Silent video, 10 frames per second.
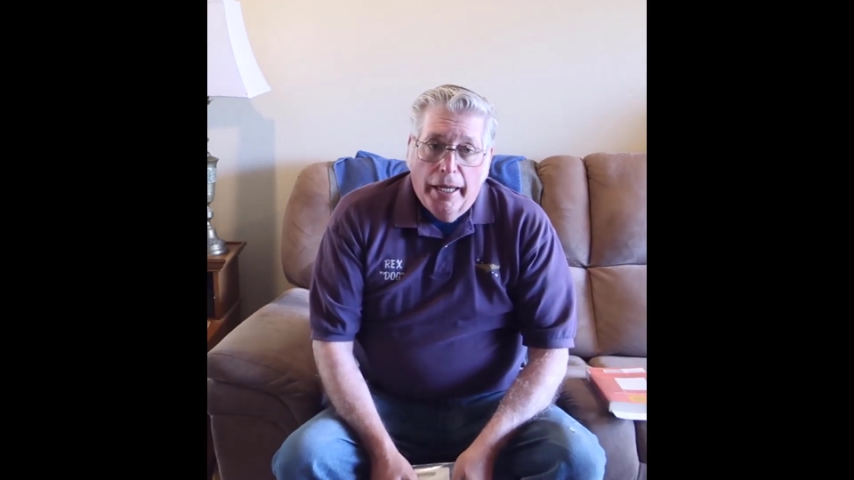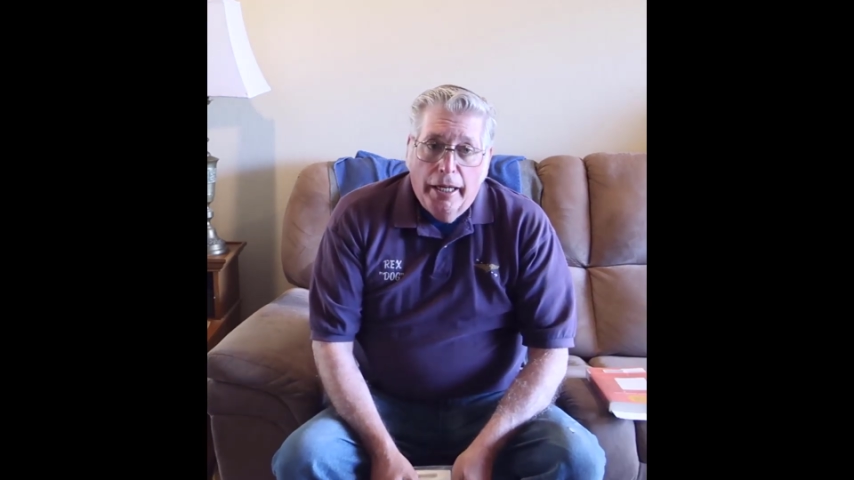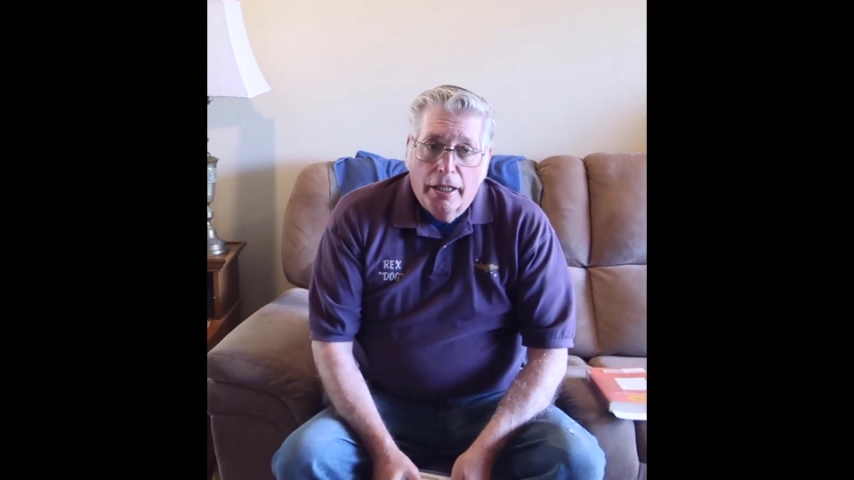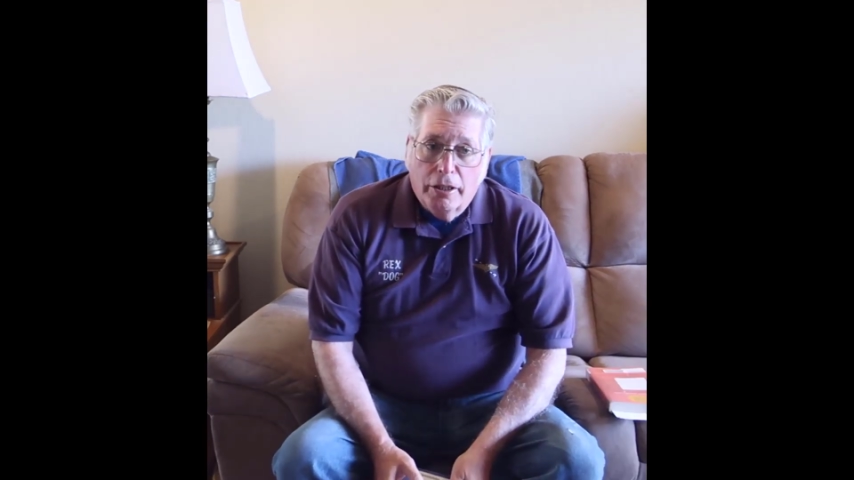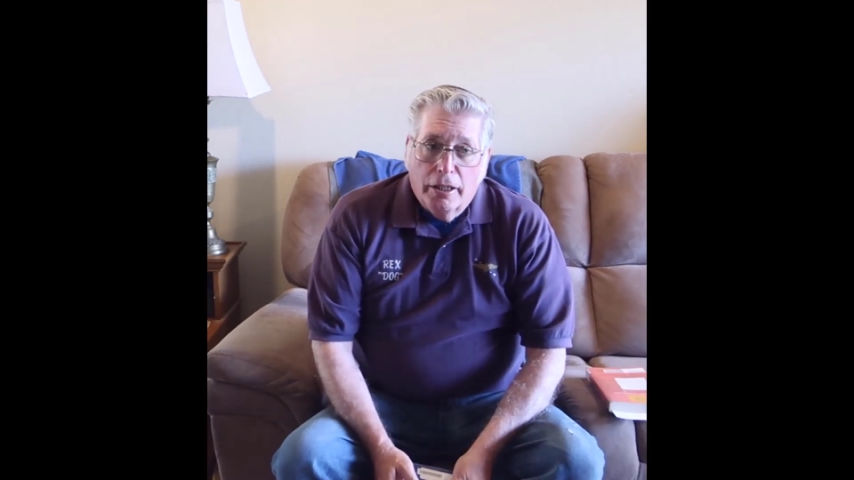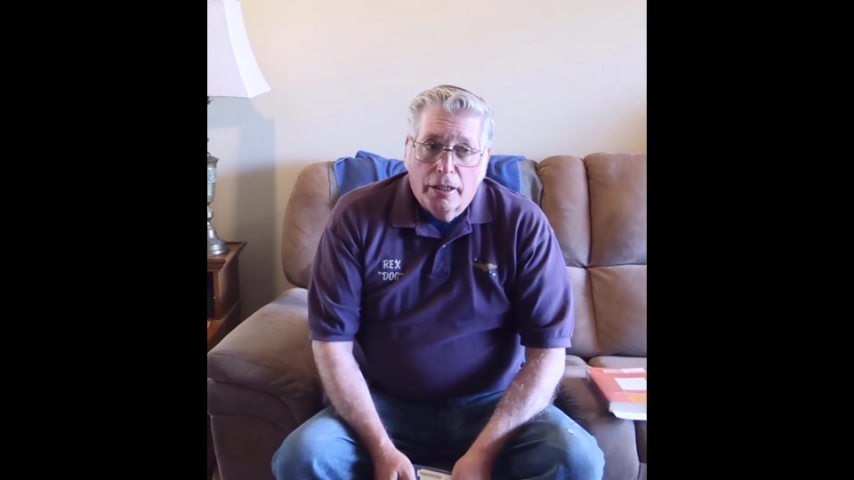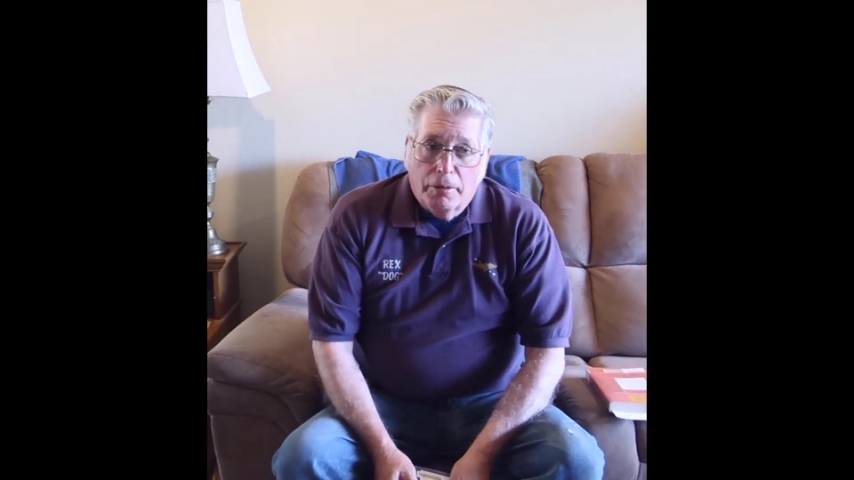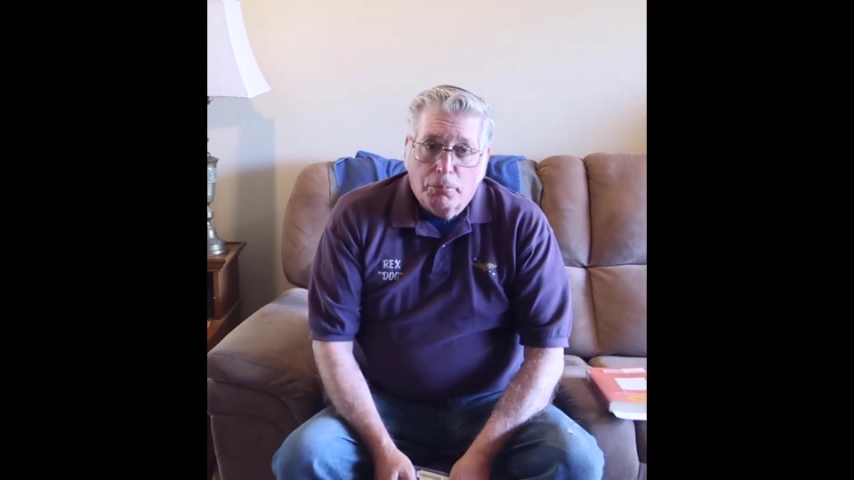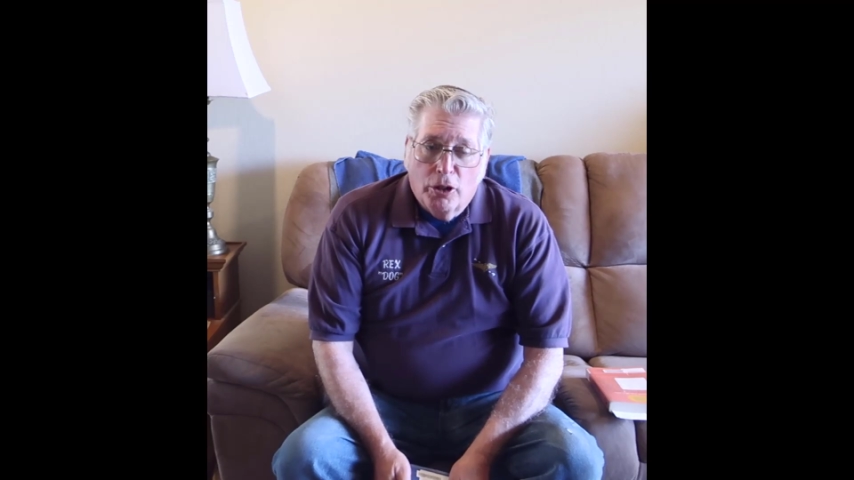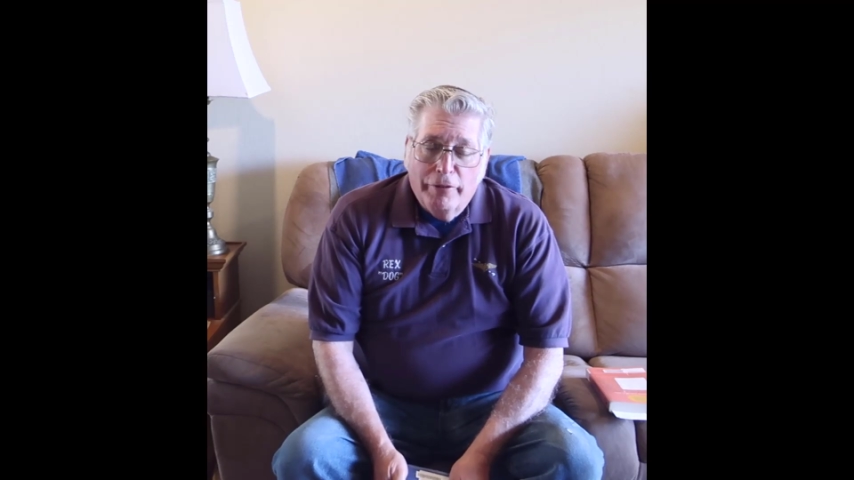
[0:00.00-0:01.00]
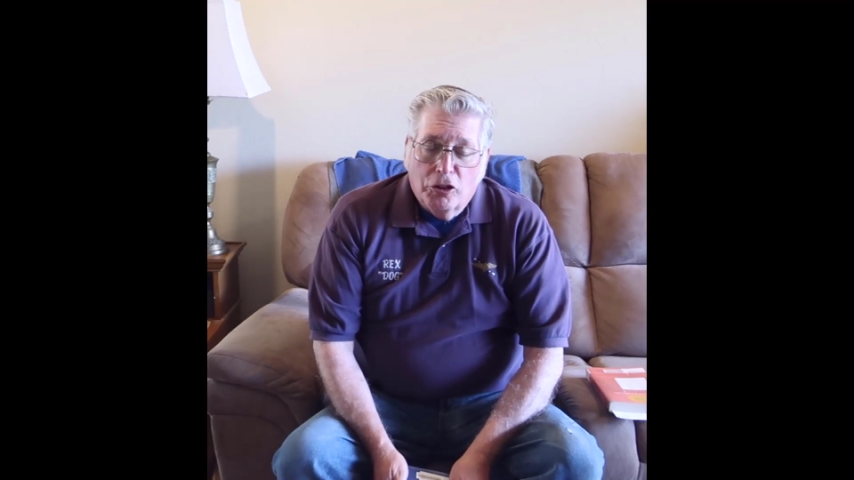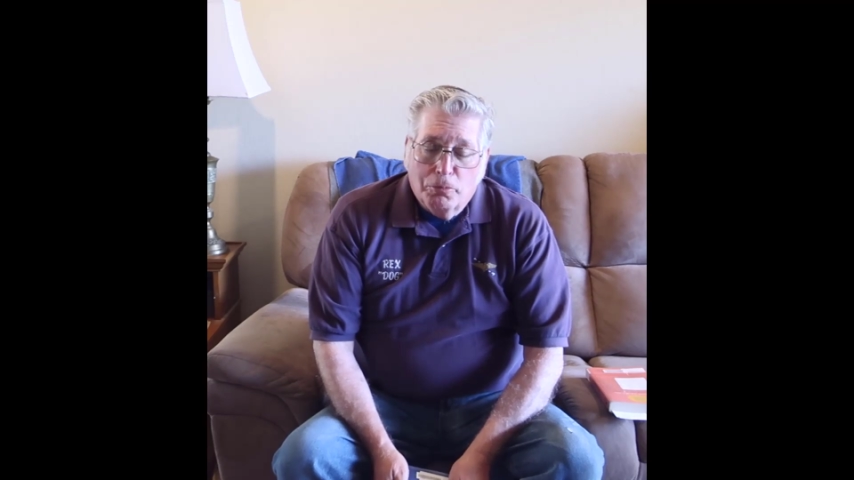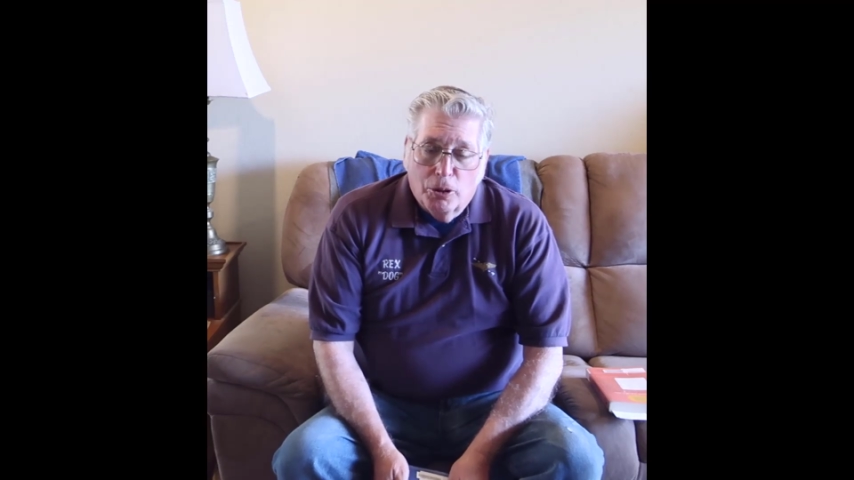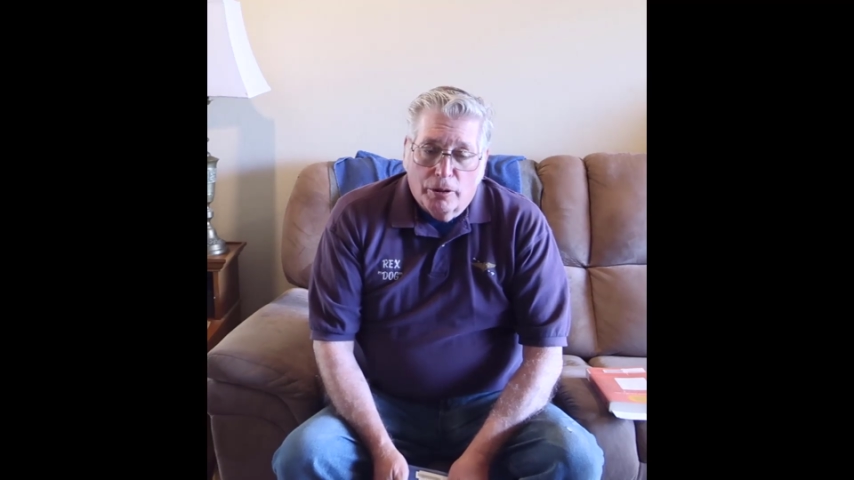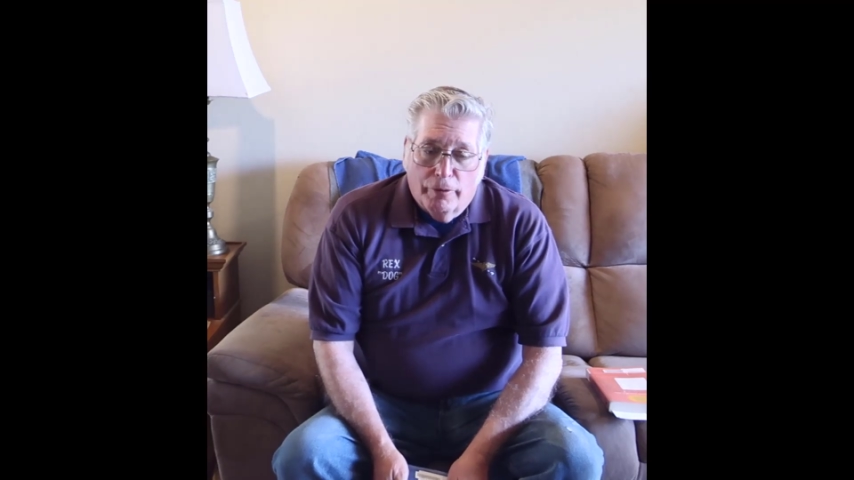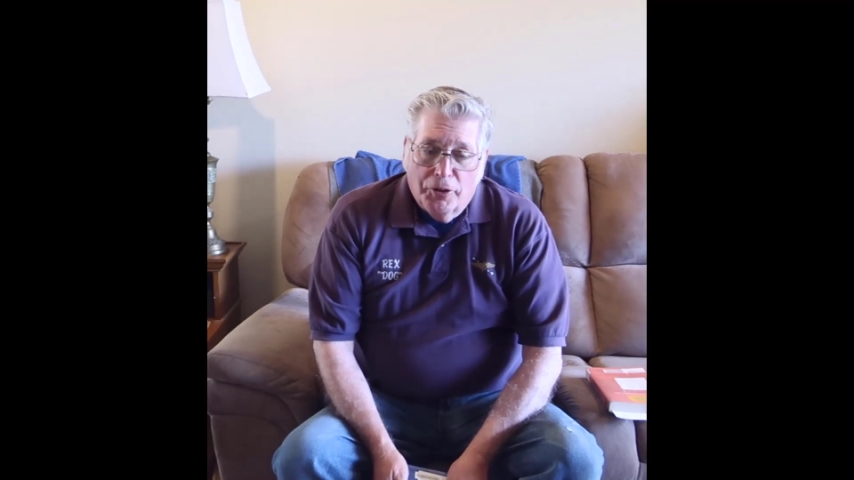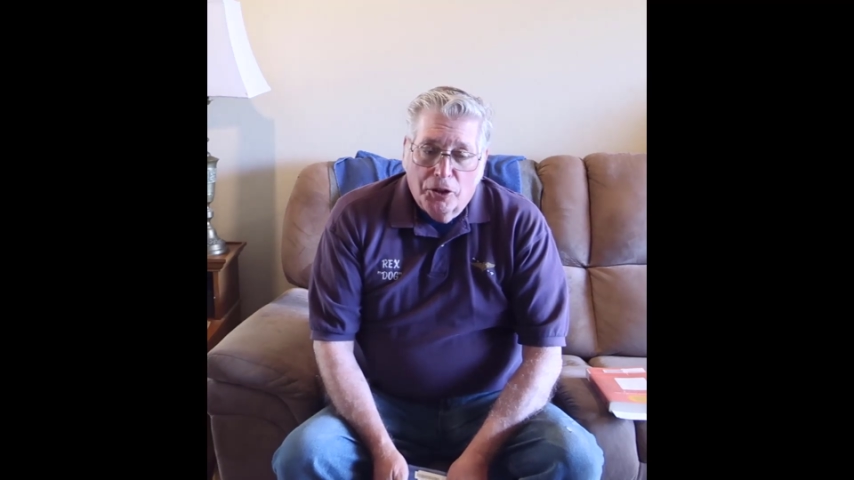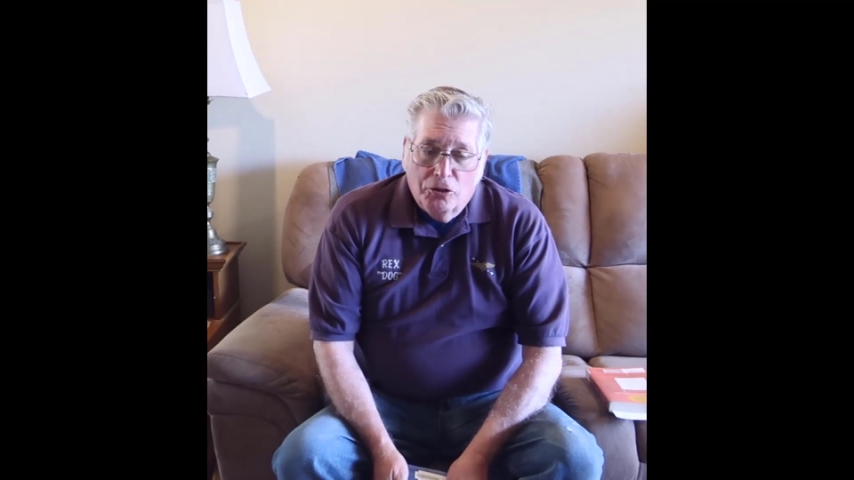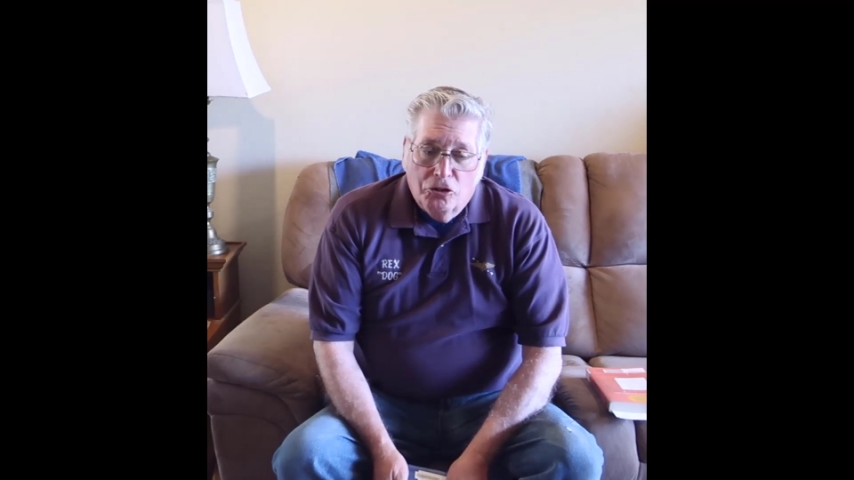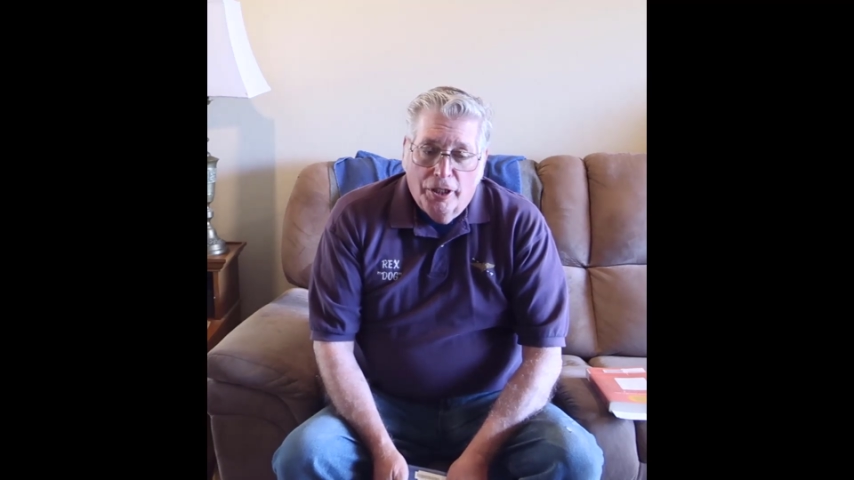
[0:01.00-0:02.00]
In previous book
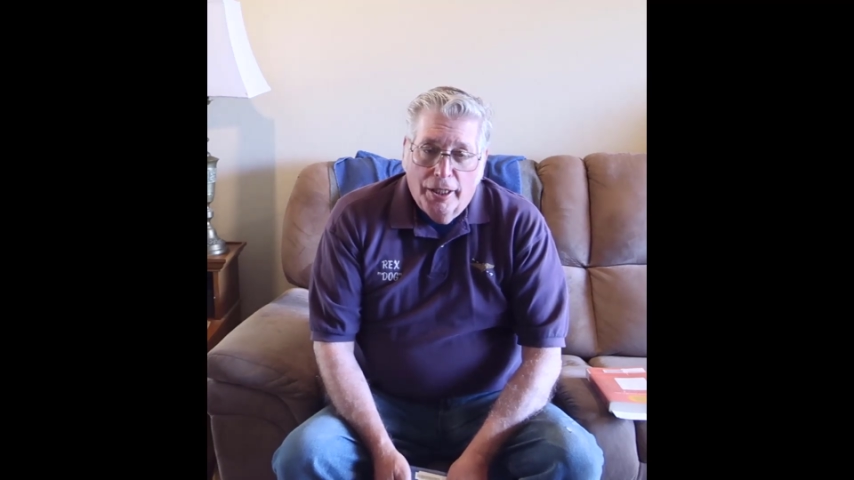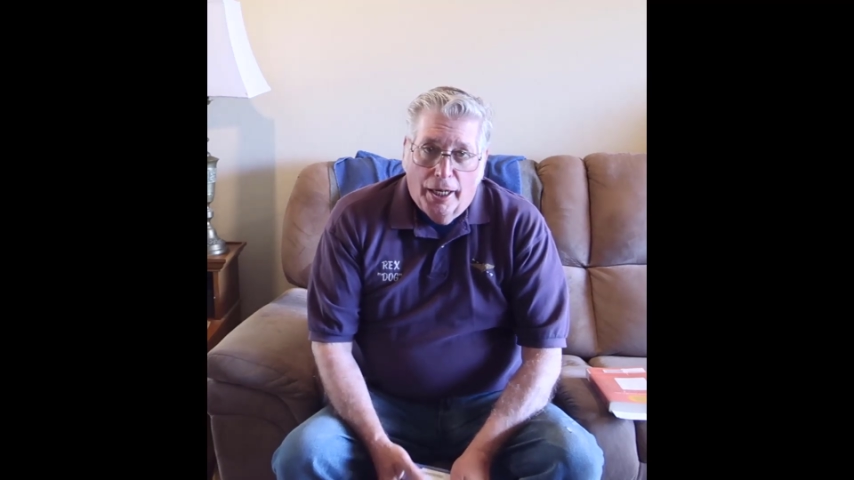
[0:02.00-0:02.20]
reviews,